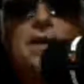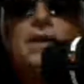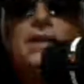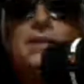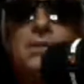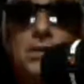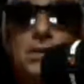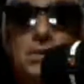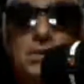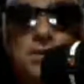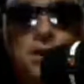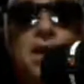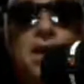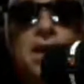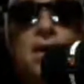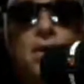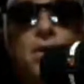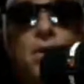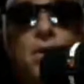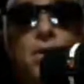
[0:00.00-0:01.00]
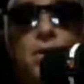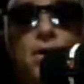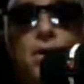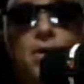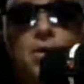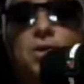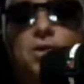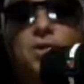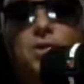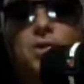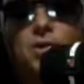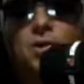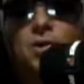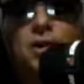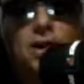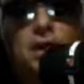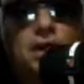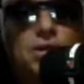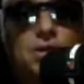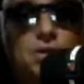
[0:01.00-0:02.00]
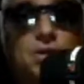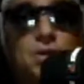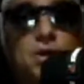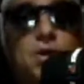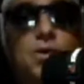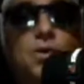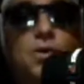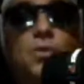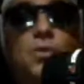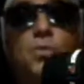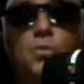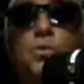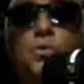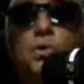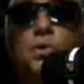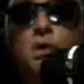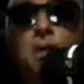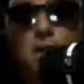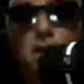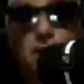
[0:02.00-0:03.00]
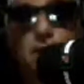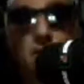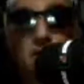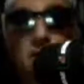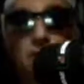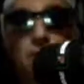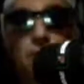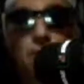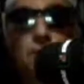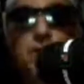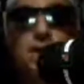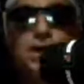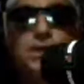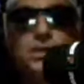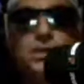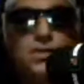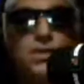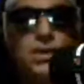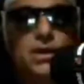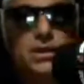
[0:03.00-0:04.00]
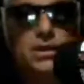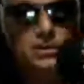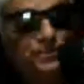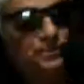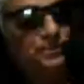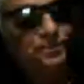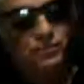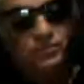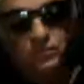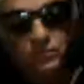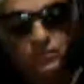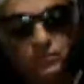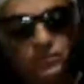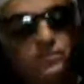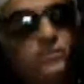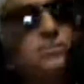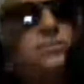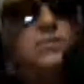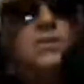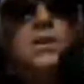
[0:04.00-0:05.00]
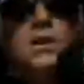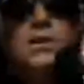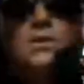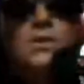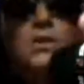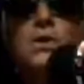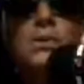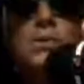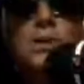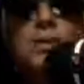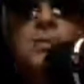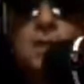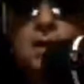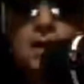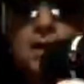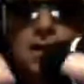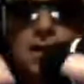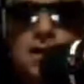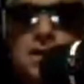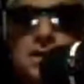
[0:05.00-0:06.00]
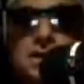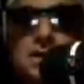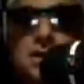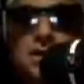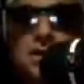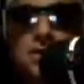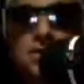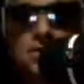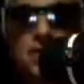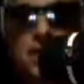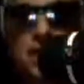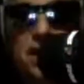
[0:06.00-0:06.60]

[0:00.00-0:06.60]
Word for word: so see how it works. Two are kind of stronger in one in a lot of ways, right? So I'm completely stoked about